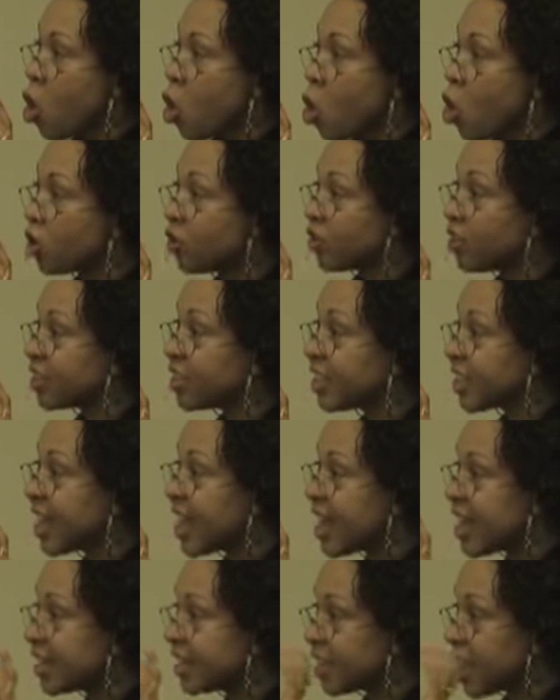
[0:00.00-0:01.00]
or to the
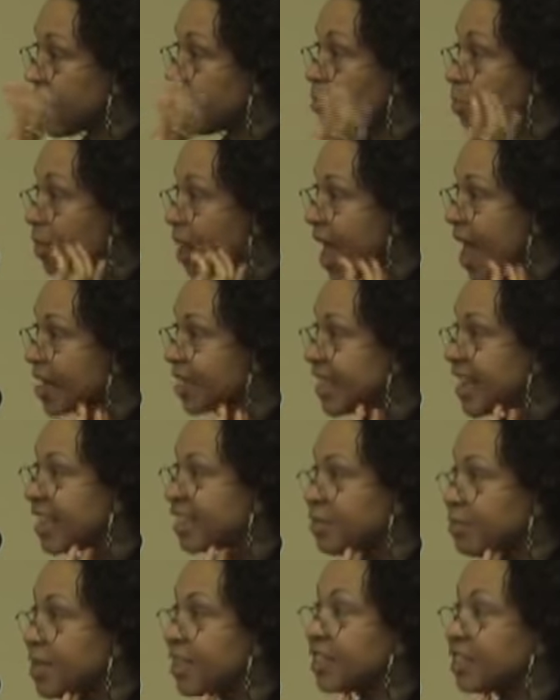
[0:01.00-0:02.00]
slayings of blacks
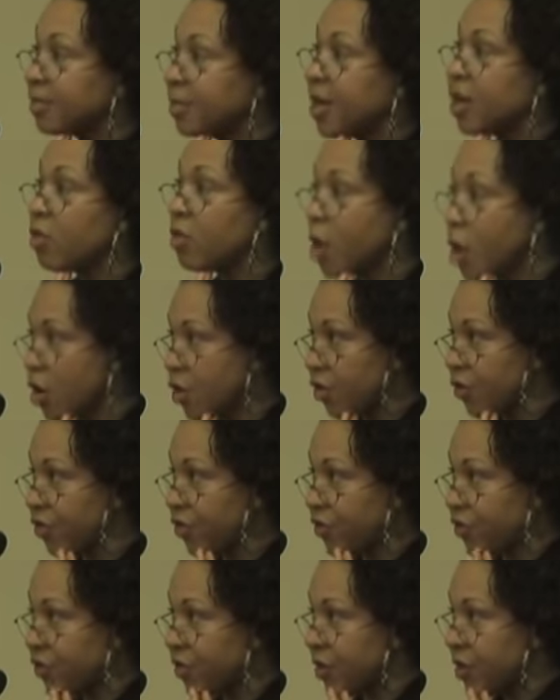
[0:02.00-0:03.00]
as misdemeanor murders,